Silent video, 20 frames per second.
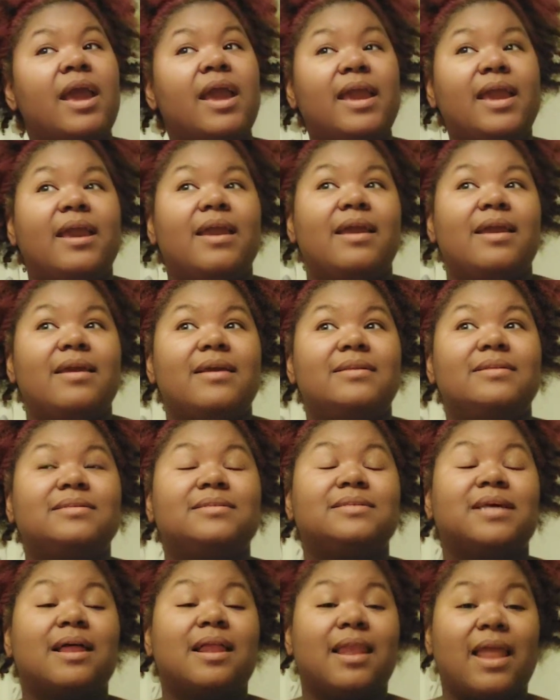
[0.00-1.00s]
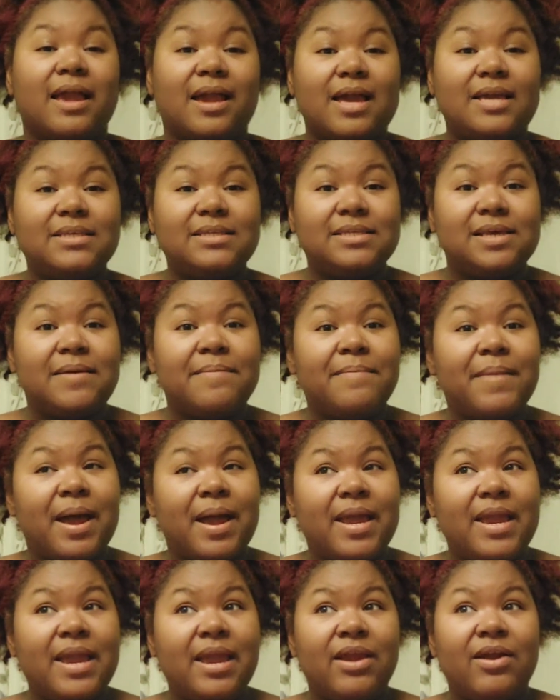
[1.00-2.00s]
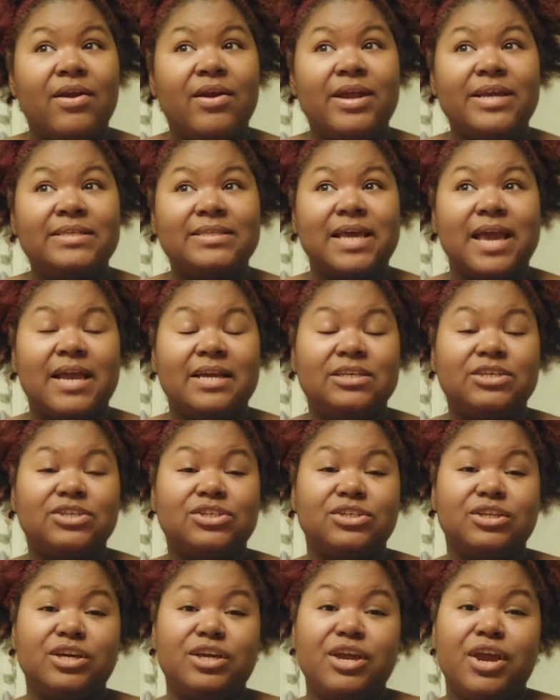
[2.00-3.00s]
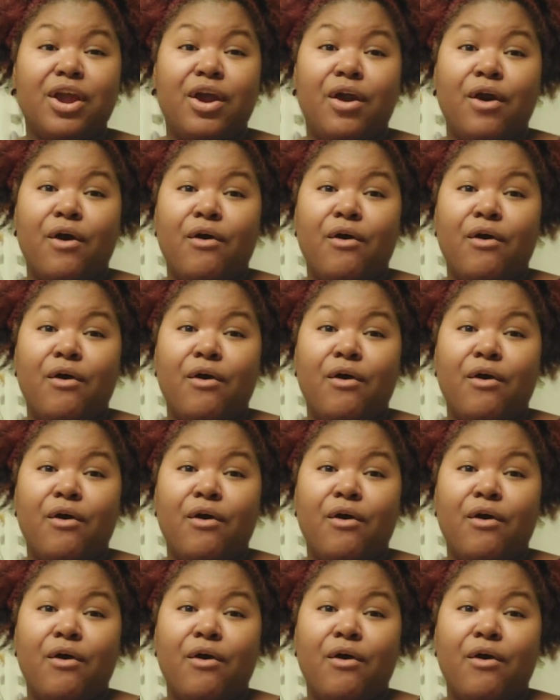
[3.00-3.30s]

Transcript: And like I said, my hair is actually